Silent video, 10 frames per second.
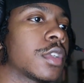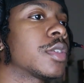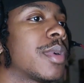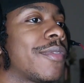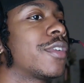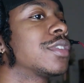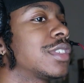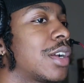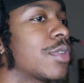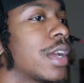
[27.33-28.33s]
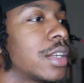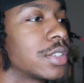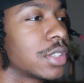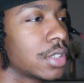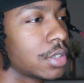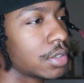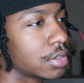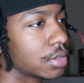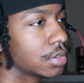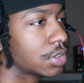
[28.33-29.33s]
This is my first time reacting
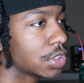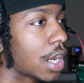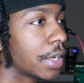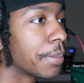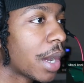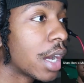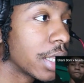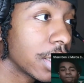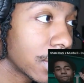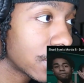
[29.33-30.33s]
to Shani Boni.